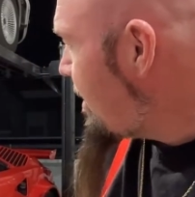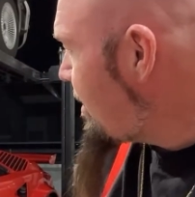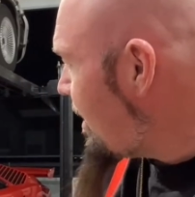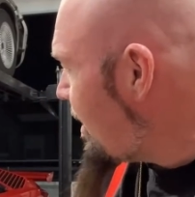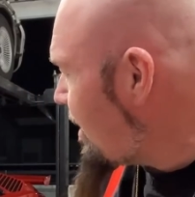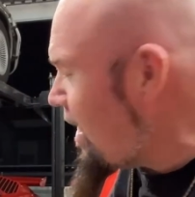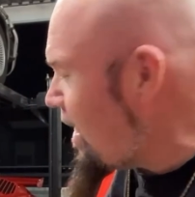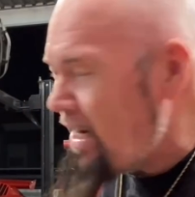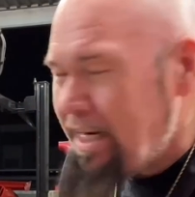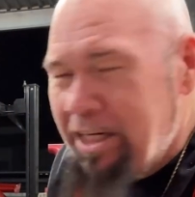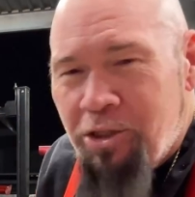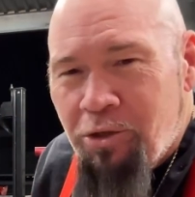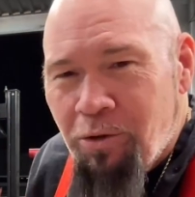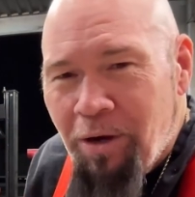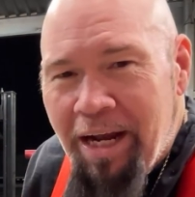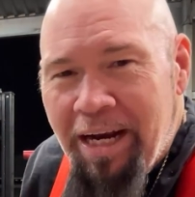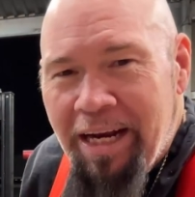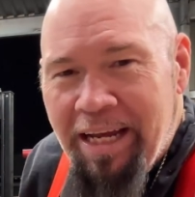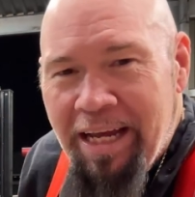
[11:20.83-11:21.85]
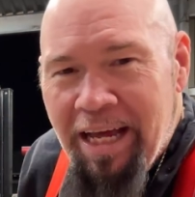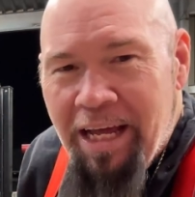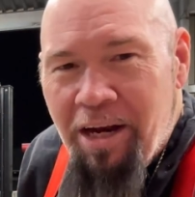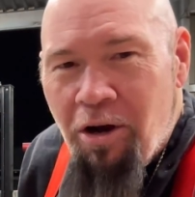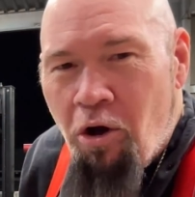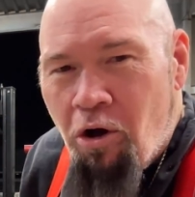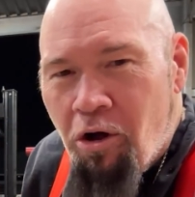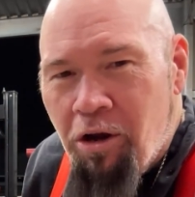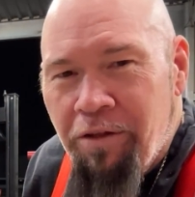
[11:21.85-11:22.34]
that they didn't try to get
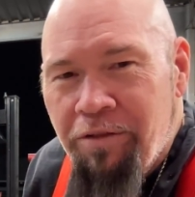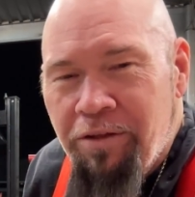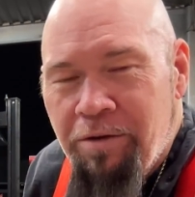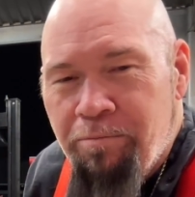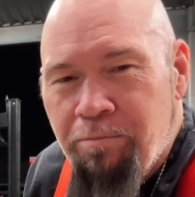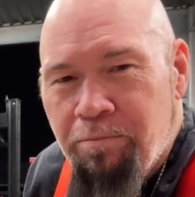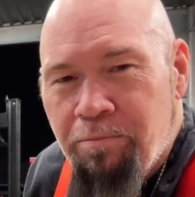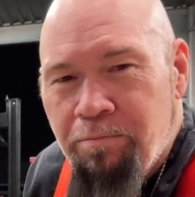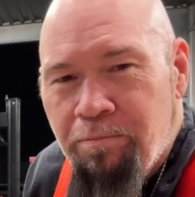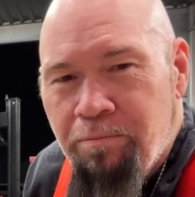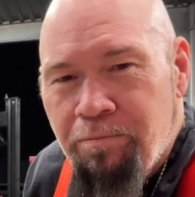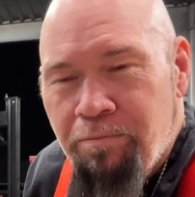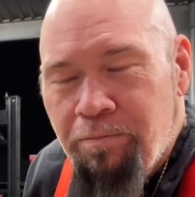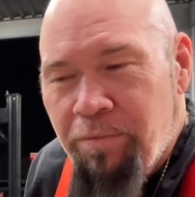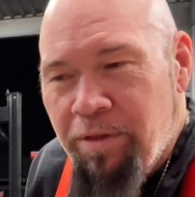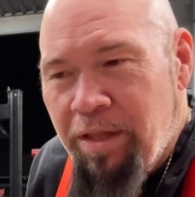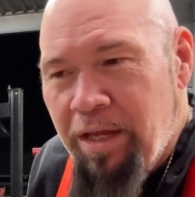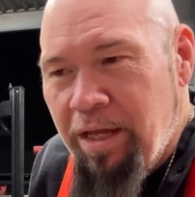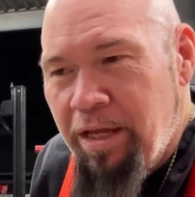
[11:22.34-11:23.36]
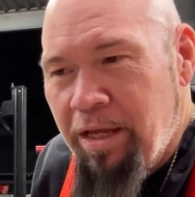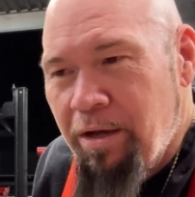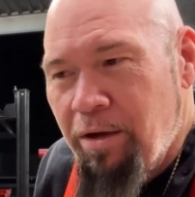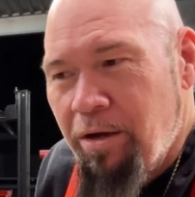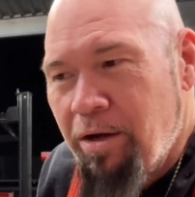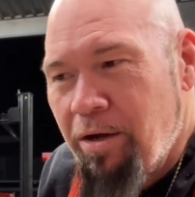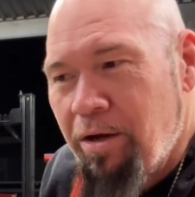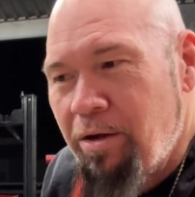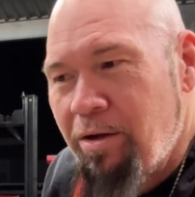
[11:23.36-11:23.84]
all of the
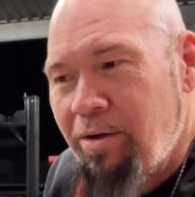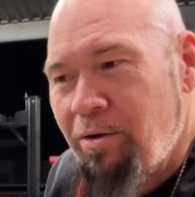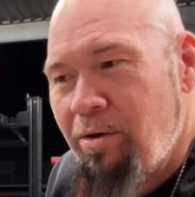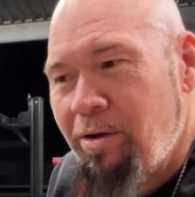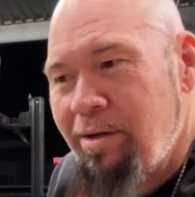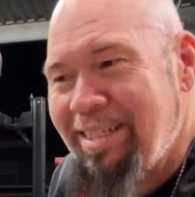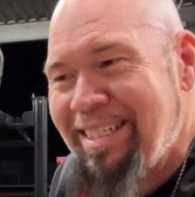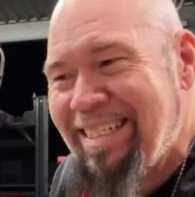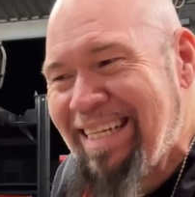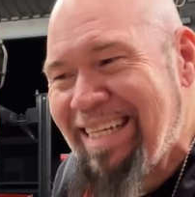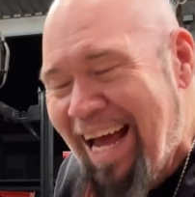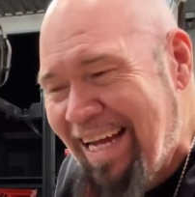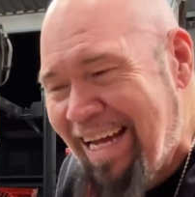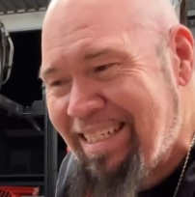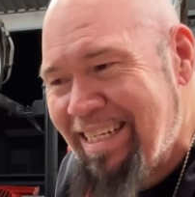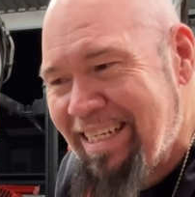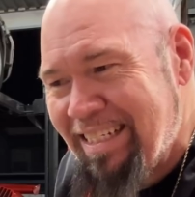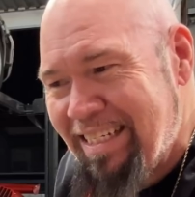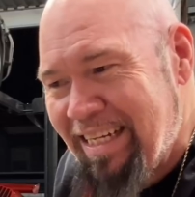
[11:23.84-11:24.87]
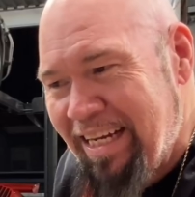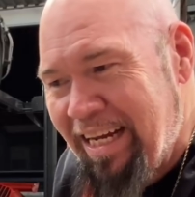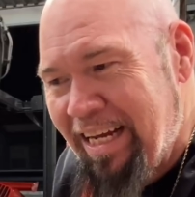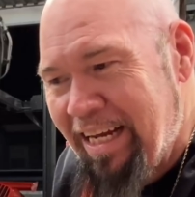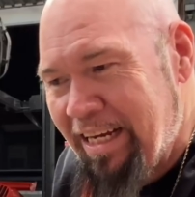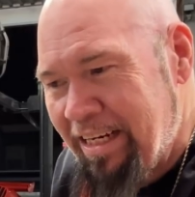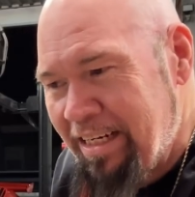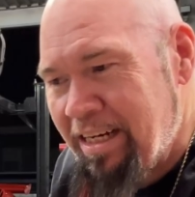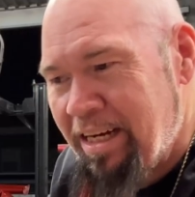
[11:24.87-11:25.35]
sizes
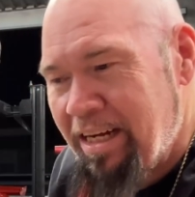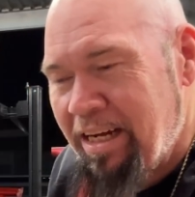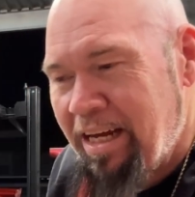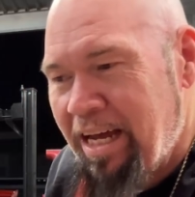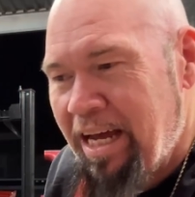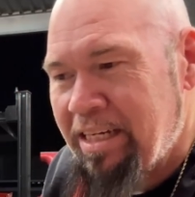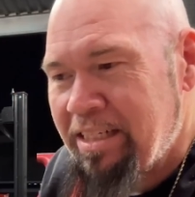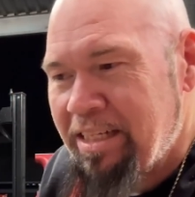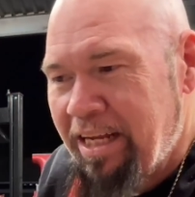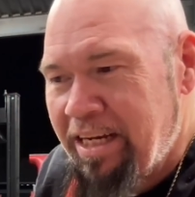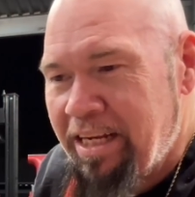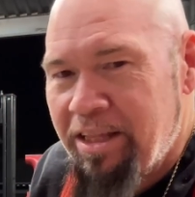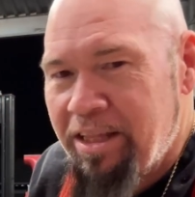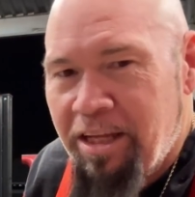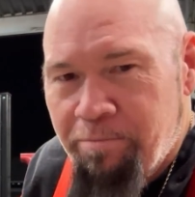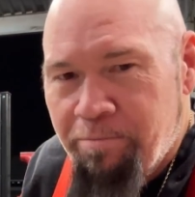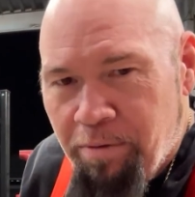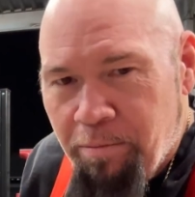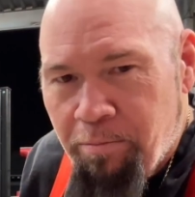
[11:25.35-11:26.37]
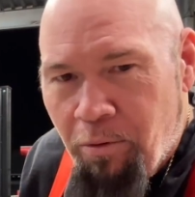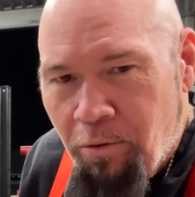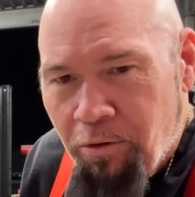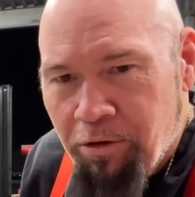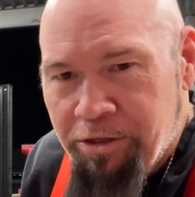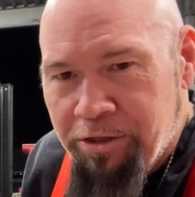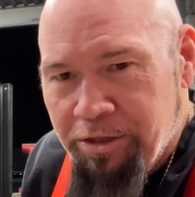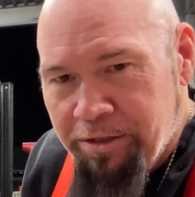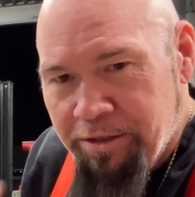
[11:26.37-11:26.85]
in as they did the
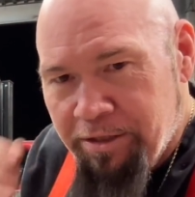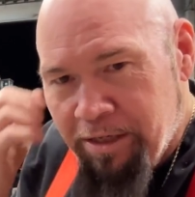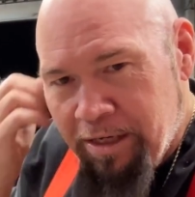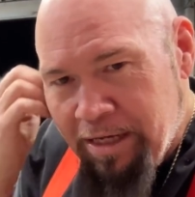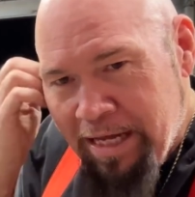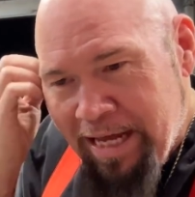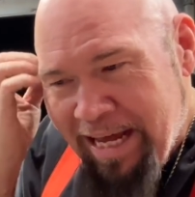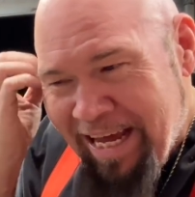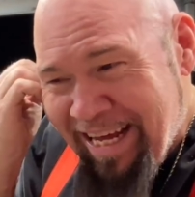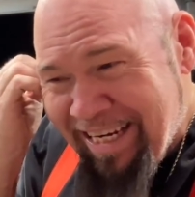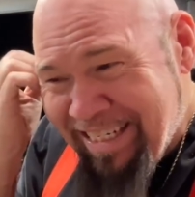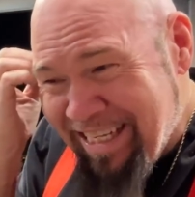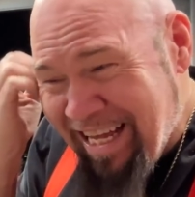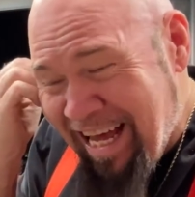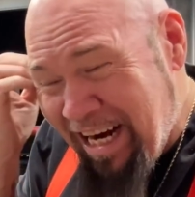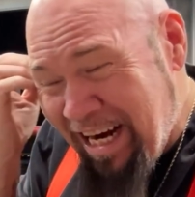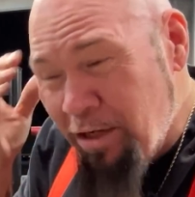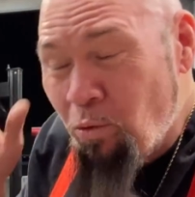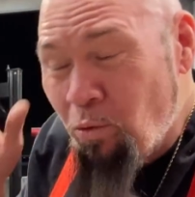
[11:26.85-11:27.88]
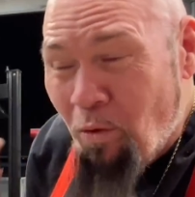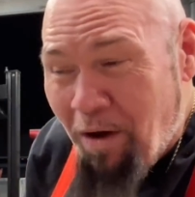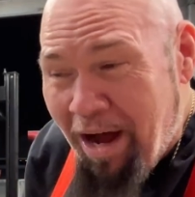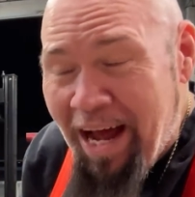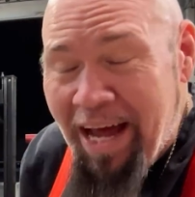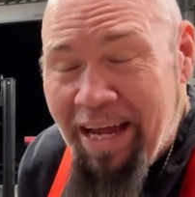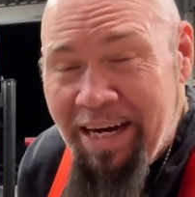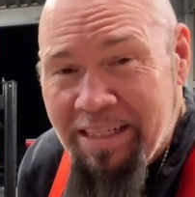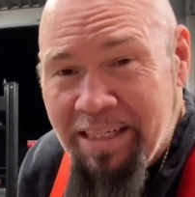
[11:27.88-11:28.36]
proportions. It's not as
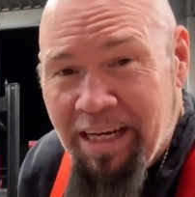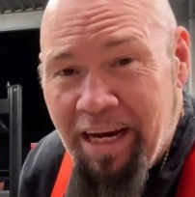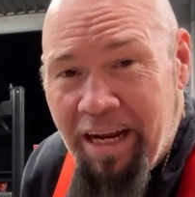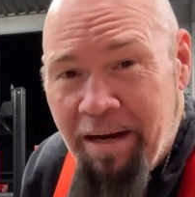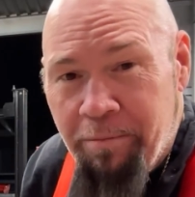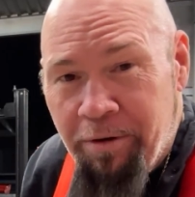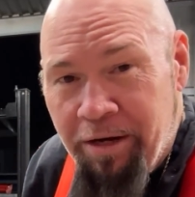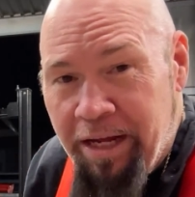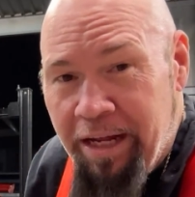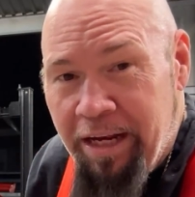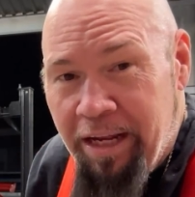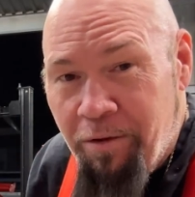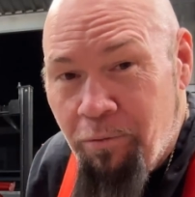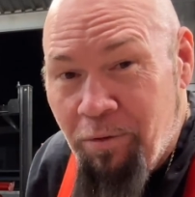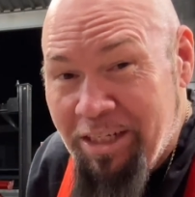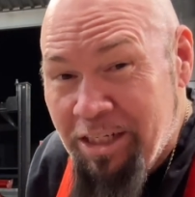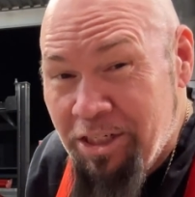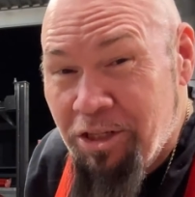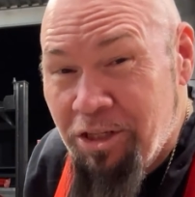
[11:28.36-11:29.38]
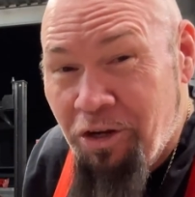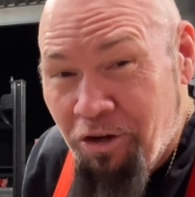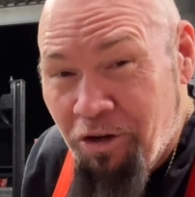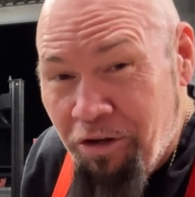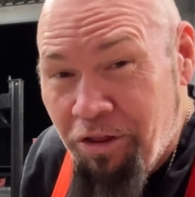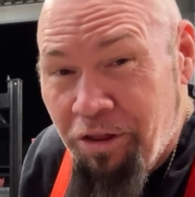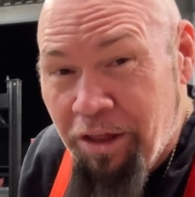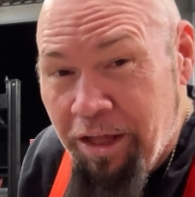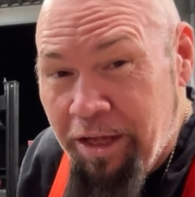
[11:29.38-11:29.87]
wide as a Lamborghini, which is the
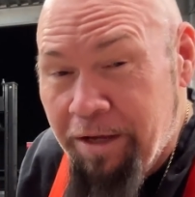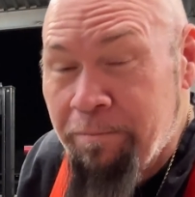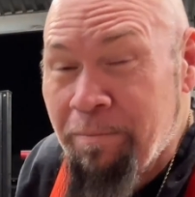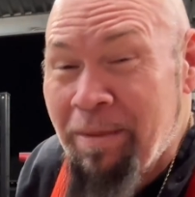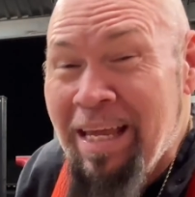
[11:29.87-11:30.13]
good thing.